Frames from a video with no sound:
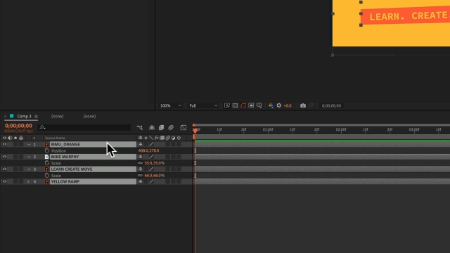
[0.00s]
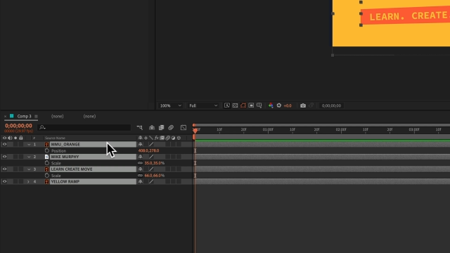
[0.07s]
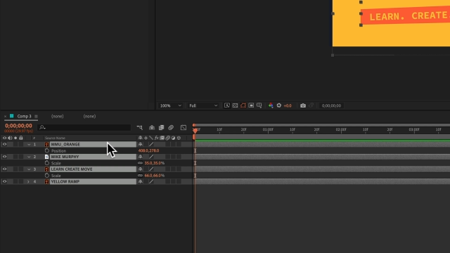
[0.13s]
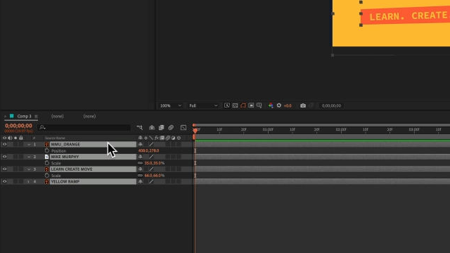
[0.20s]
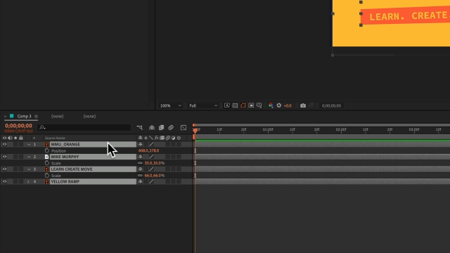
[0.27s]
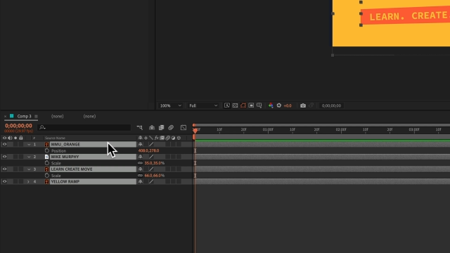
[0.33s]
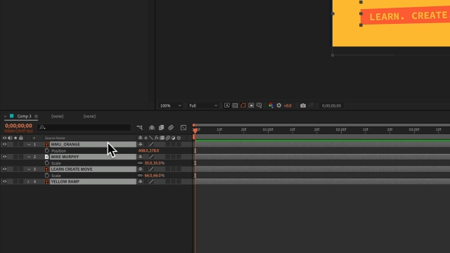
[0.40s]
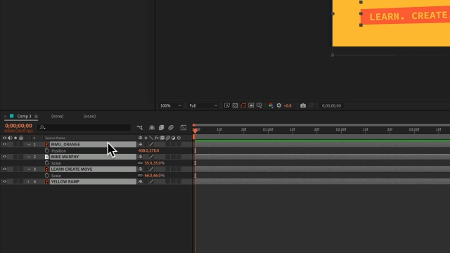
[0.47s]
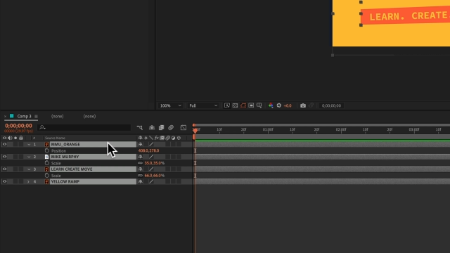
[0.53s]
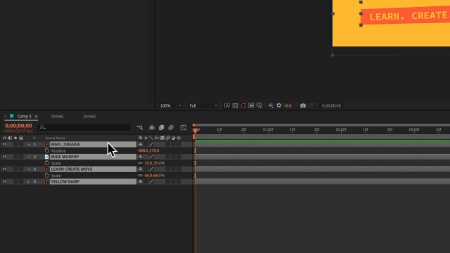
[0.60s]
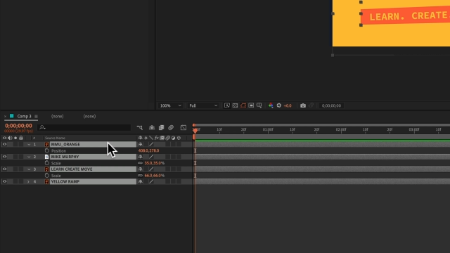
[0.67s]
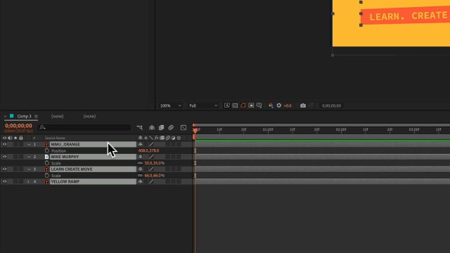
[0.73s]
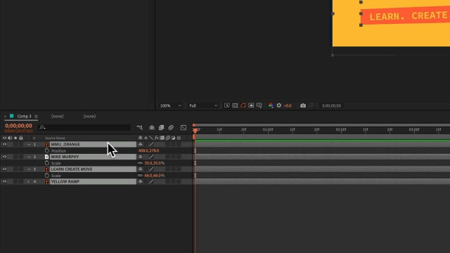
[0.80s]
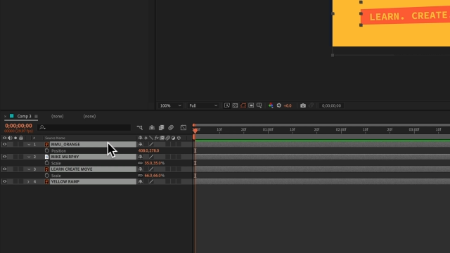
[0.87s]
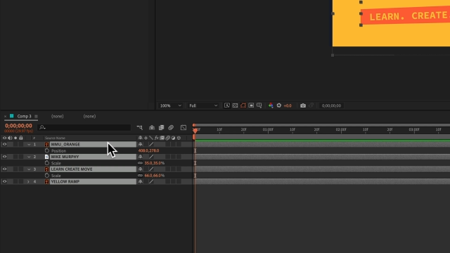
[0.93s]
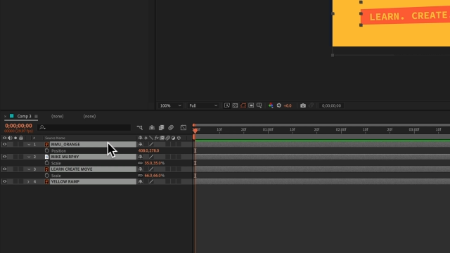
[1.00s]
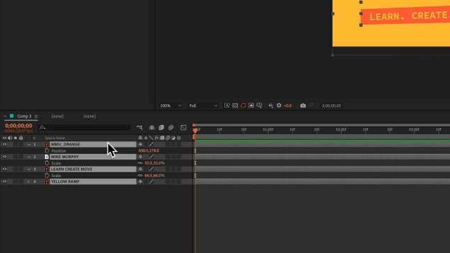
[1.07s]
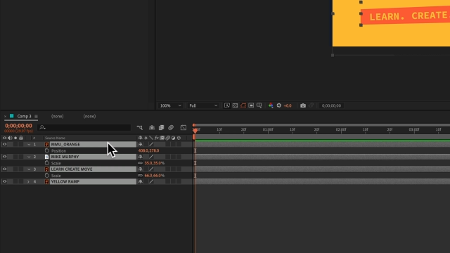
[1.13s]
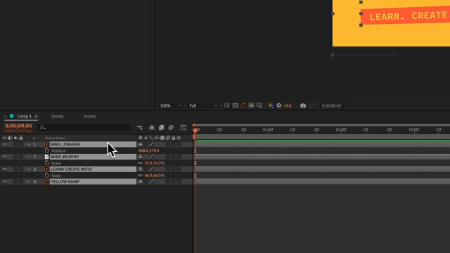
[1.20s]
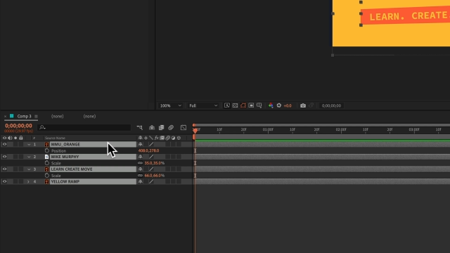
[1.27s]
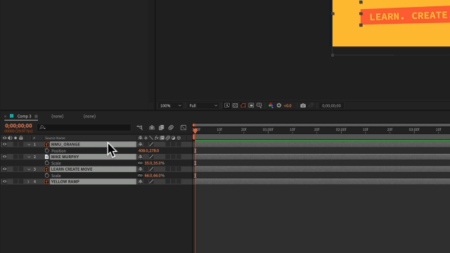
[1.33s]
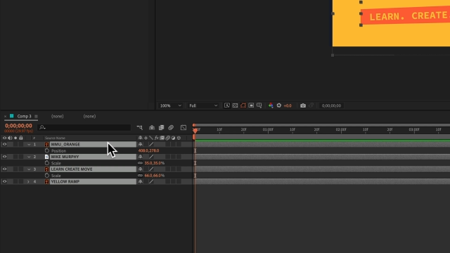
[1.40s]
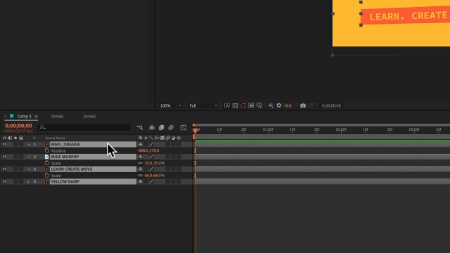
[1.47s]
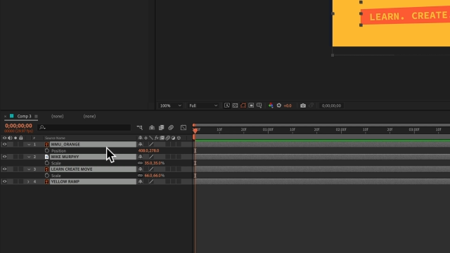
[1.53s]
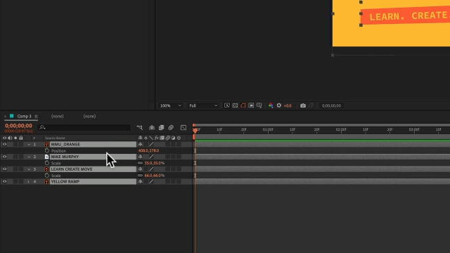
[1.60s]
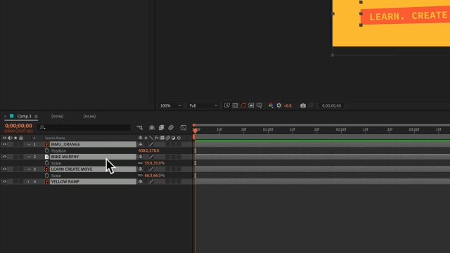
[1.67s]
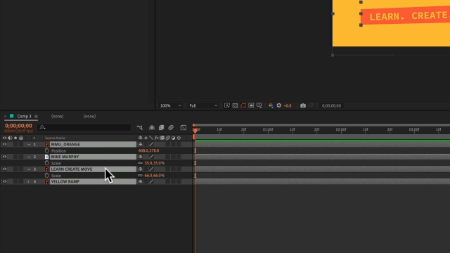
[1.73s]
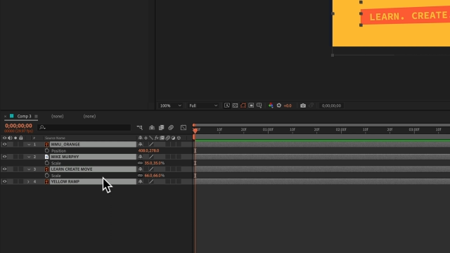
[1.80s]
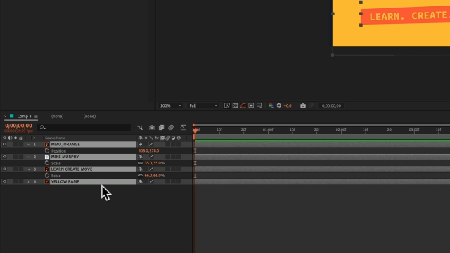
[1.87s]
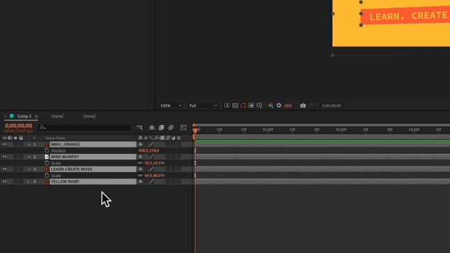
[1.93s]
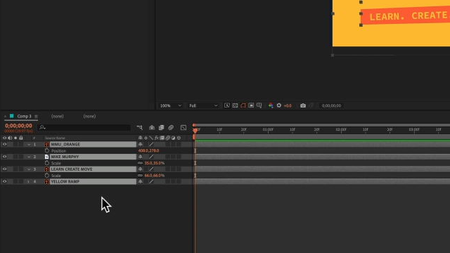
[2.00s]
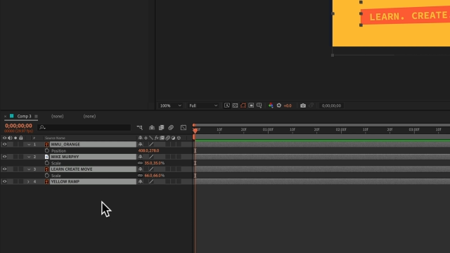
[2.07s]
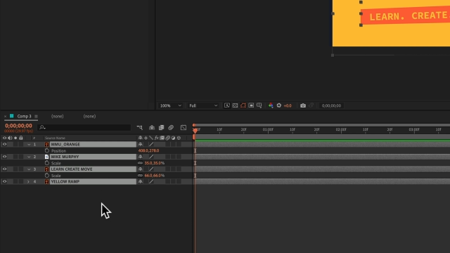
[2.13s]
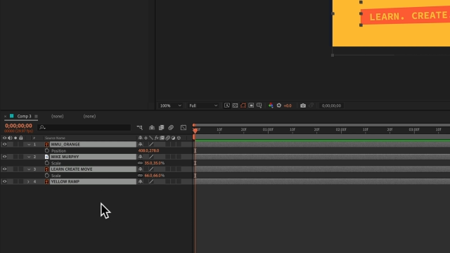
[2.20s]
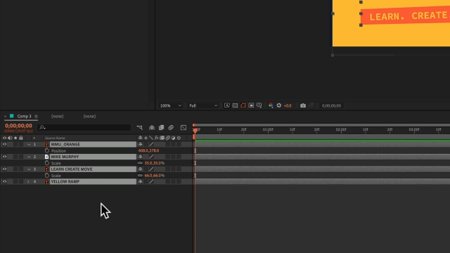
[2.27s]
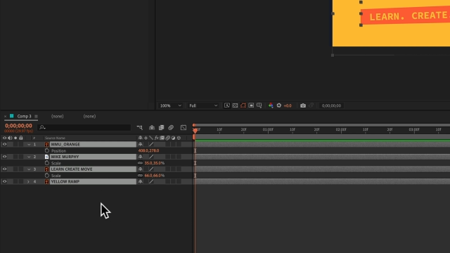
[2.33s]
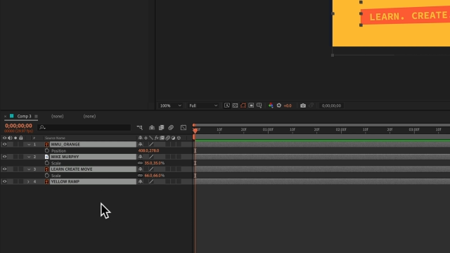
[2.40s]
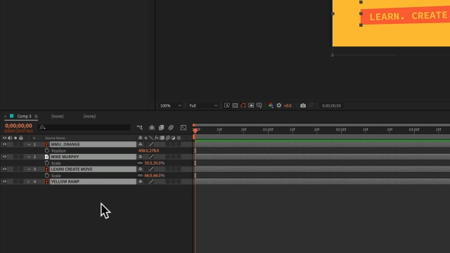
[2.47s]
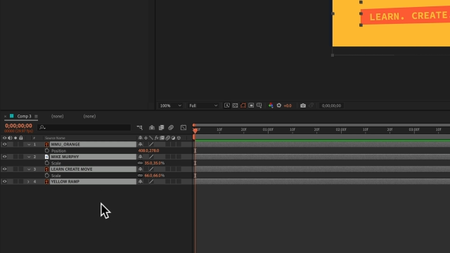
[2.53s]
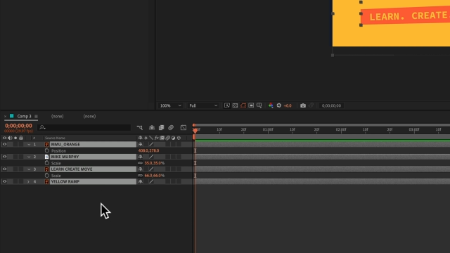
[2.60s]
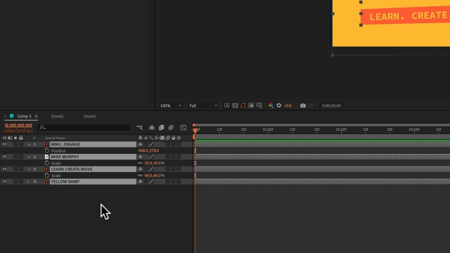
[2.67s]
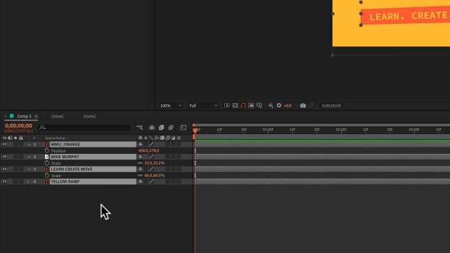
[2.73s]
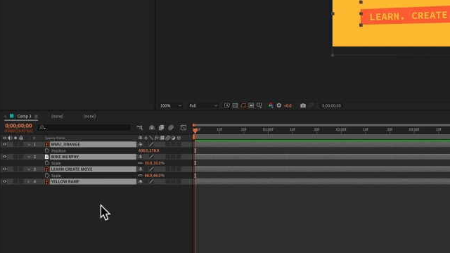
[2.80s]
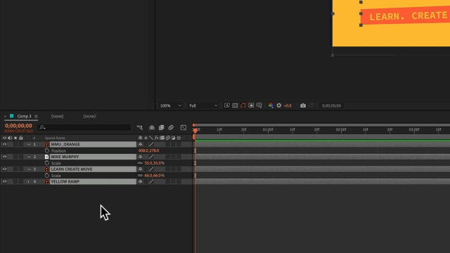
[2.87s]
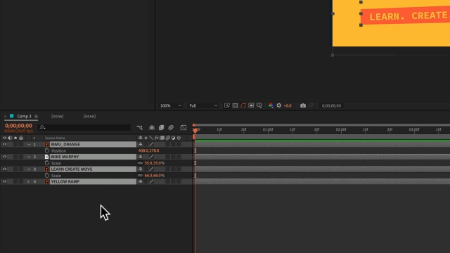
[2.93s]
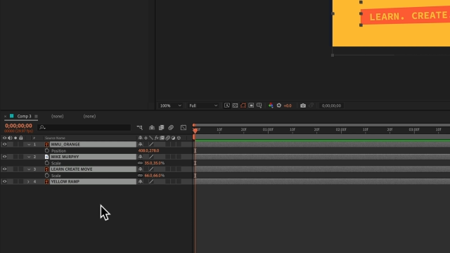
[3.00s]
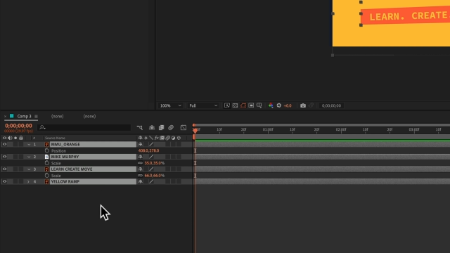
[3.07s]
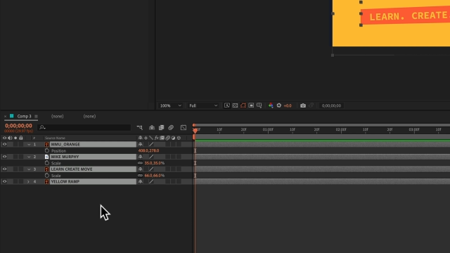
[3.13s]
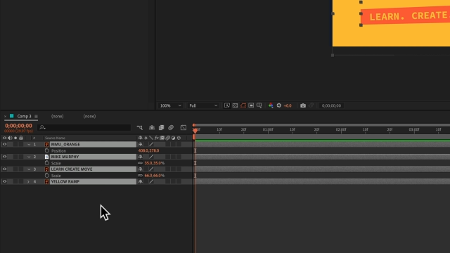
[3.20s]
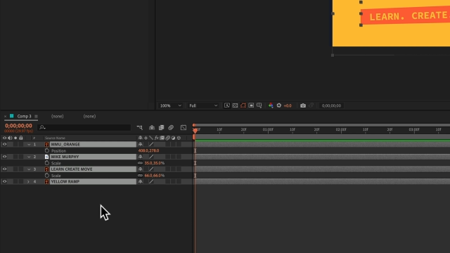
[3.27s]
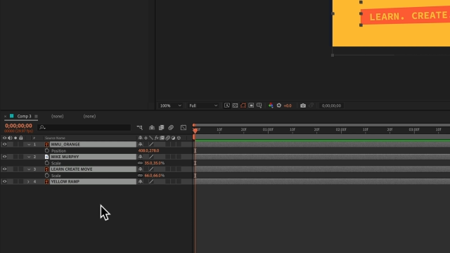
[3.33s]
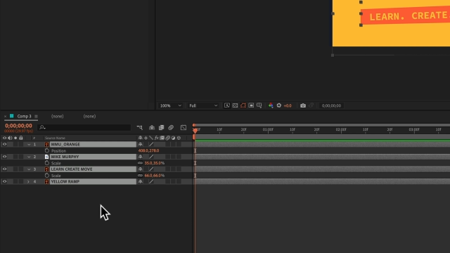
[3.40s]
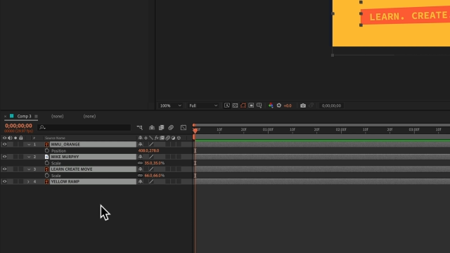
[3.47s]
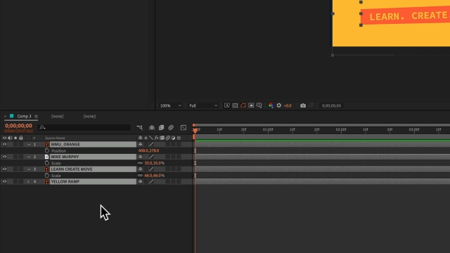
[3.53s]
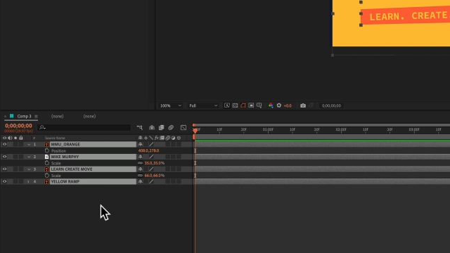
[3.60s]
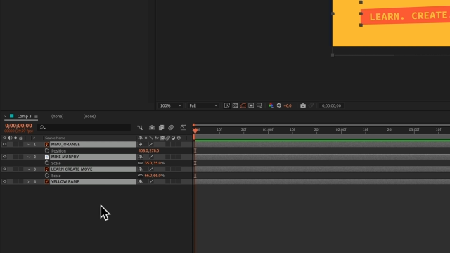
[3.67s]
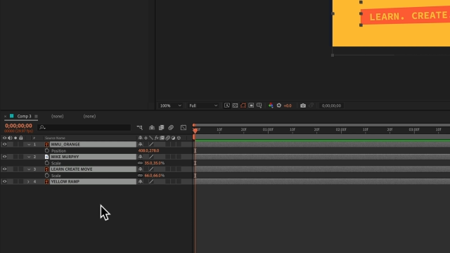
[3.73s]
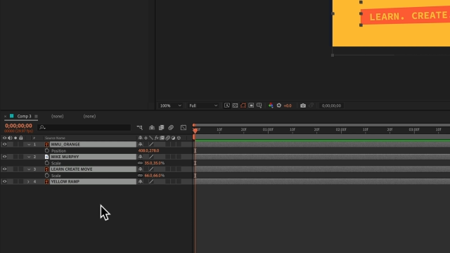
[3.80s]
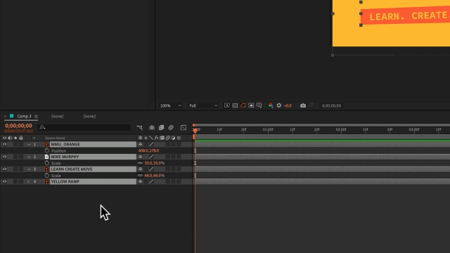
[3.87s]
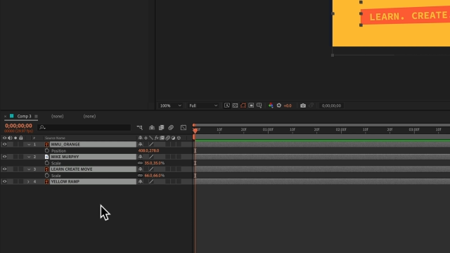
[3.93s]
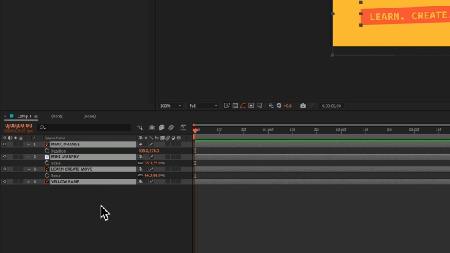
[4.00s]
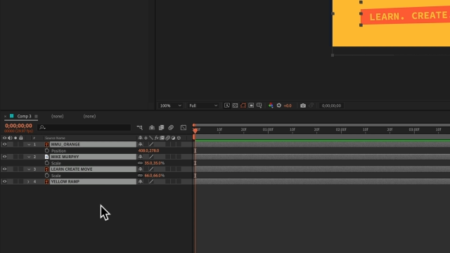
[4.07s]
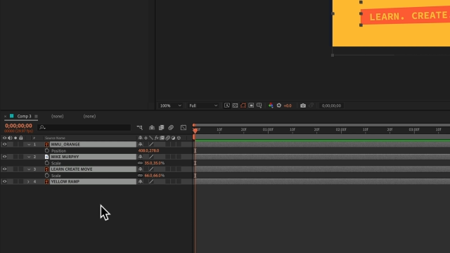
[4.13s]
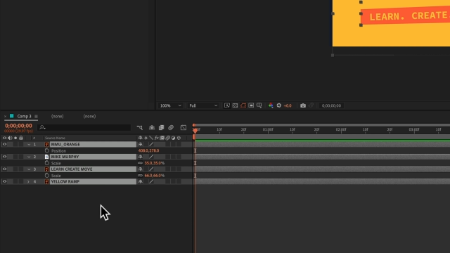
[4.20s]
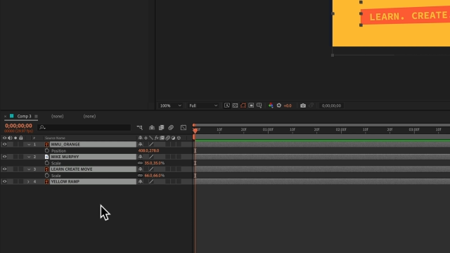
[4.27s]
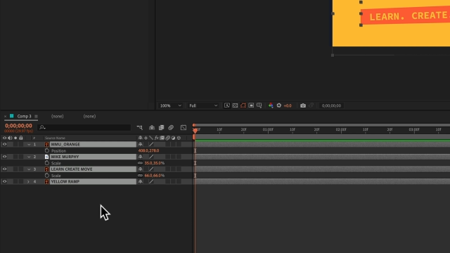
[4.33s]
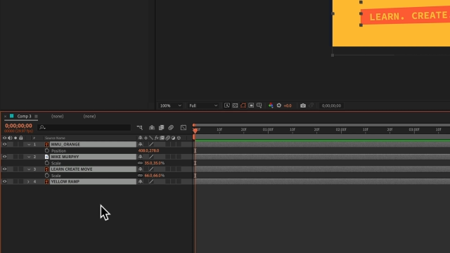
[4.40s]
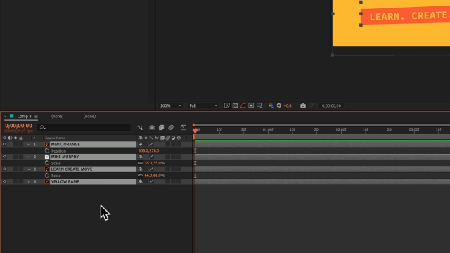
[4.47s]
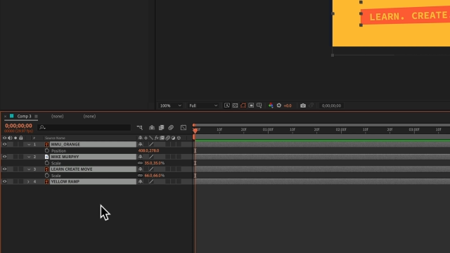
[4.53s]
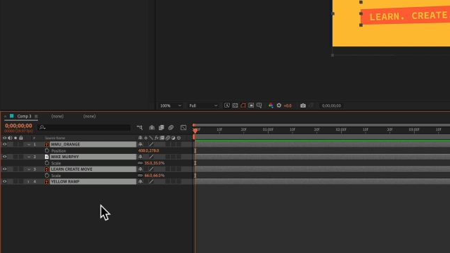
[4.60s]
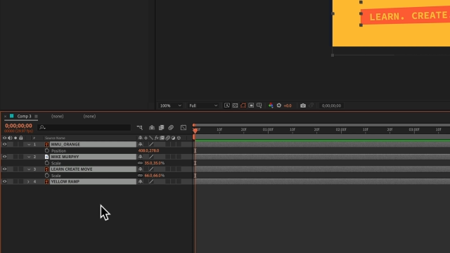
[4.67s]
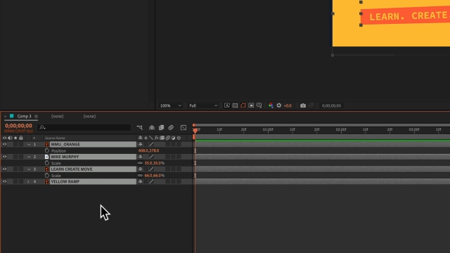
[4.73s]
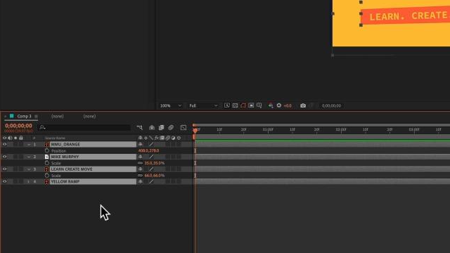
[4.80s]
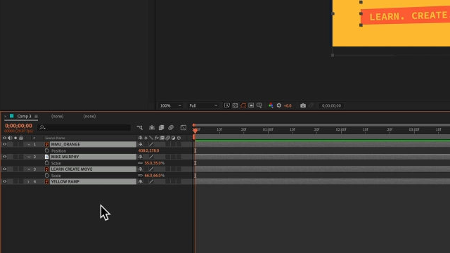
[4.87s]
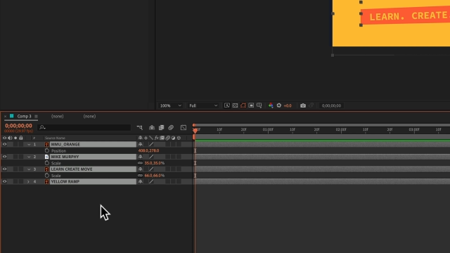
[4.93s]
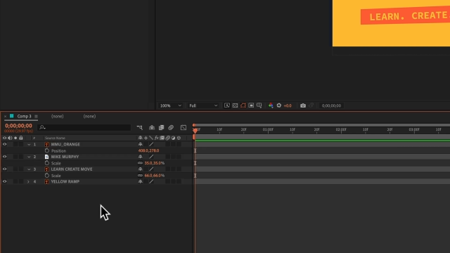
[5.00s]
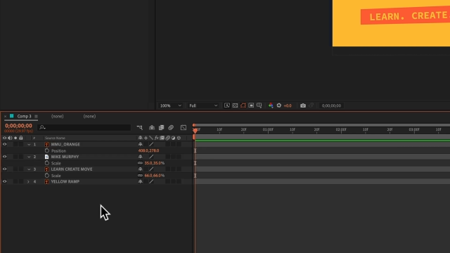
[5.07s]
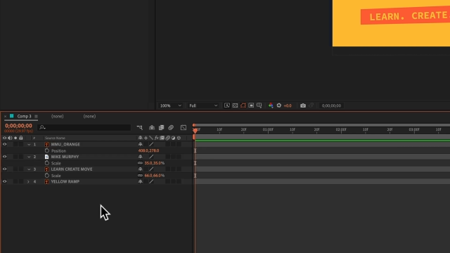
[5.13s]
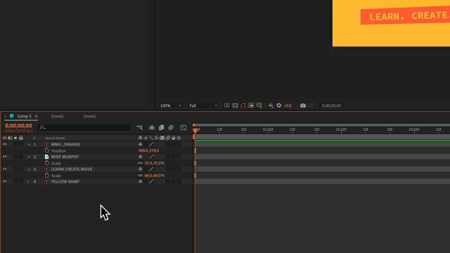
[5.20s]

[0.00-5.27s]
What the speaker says: No face is visible, so there are no lips to read.